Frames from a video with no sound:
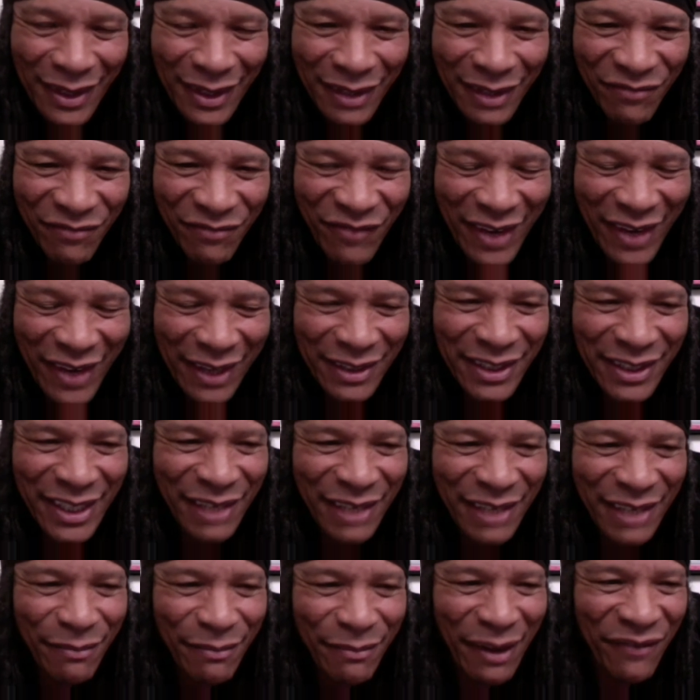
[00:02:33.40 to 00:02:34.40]
In fact,
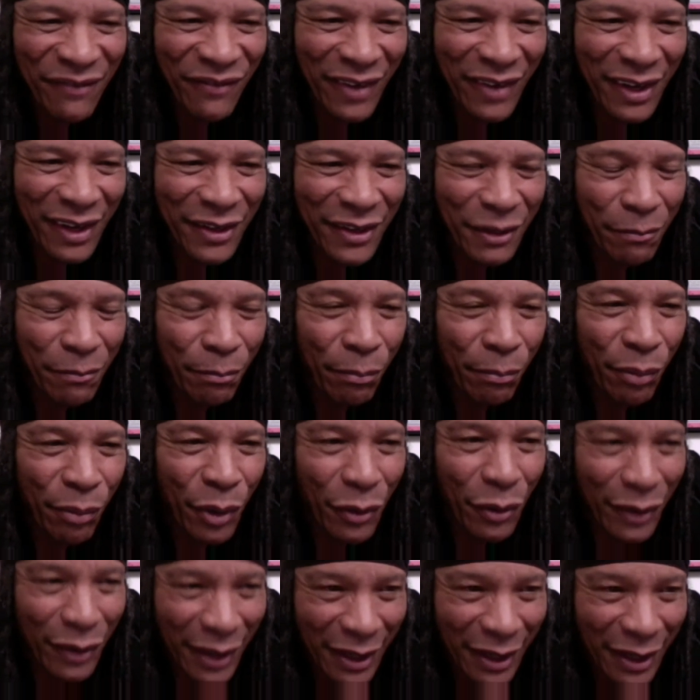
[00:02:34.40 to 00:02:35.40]
she and my father
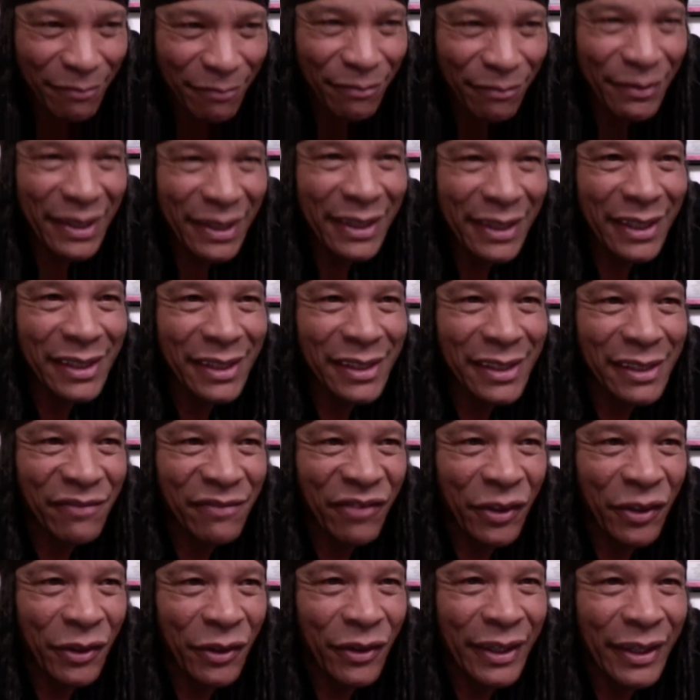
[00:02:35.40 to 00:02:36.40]
broke up because of
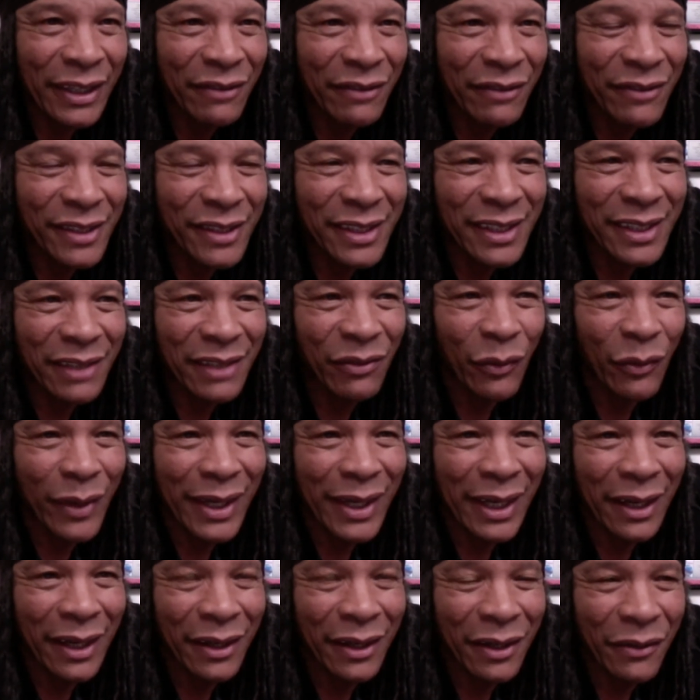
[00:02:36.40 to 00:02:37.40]
her interest in
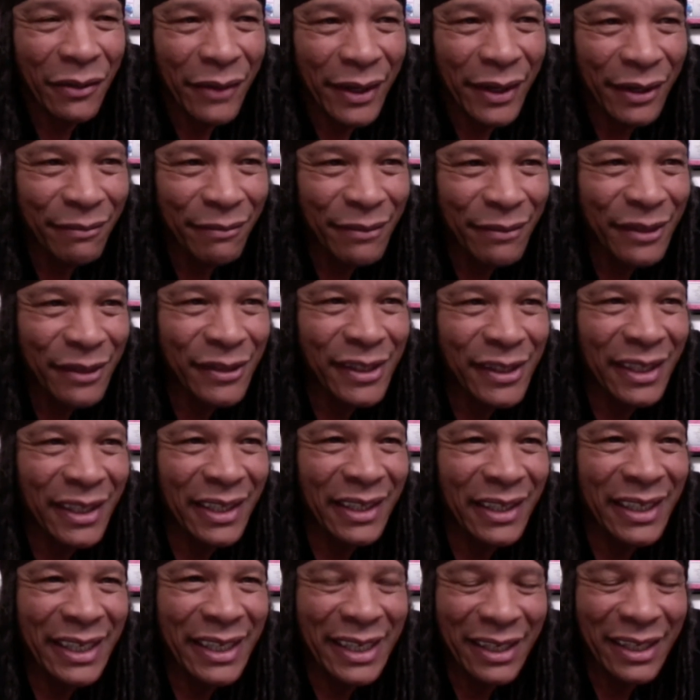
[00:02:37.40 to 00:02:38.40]
wanting a career in music,
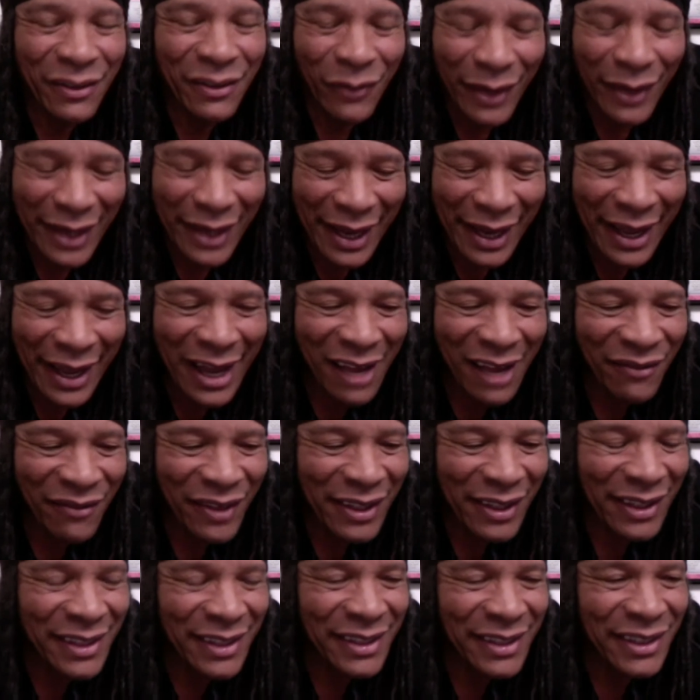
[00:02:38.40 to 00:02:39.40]
and he didn't want to have
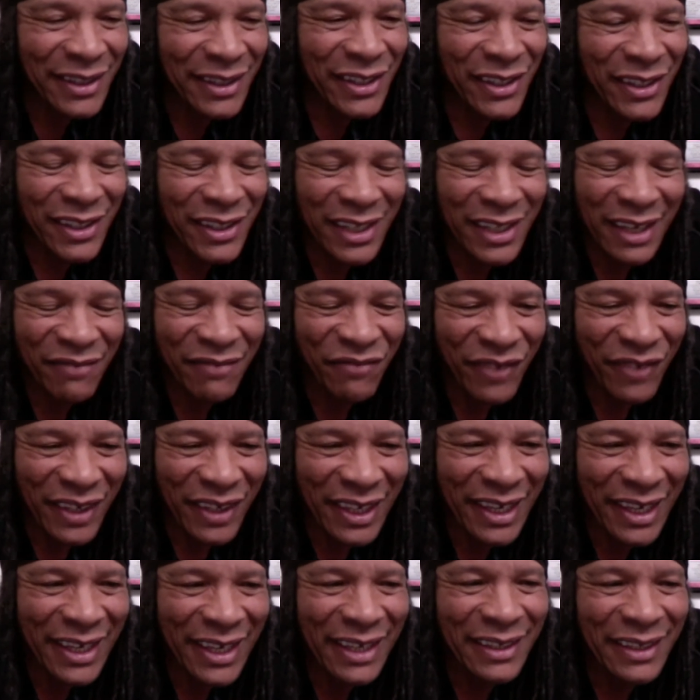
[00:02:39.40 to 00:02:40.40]
it. He, she said,
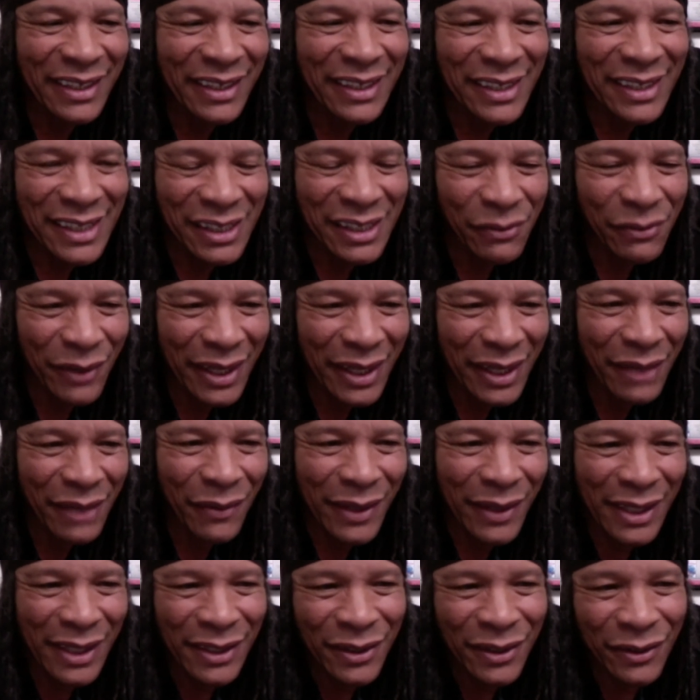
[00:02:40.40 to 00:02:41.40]
"Forget it. This is what I
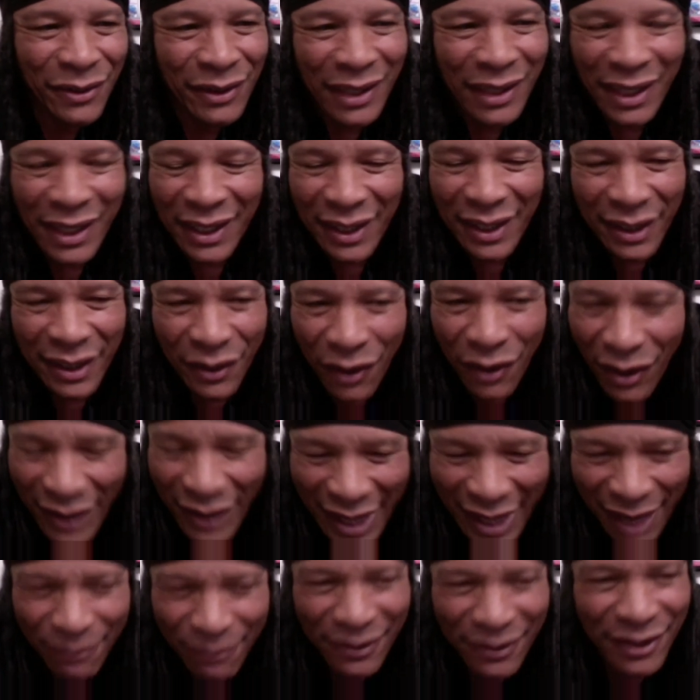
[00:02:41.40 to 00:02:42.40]
want to do." It all
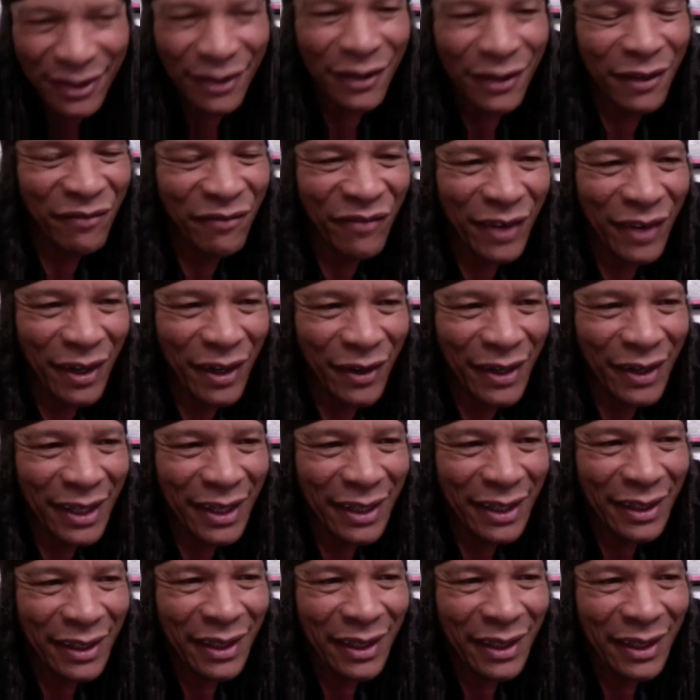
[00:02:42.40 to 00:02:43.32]
happened to her very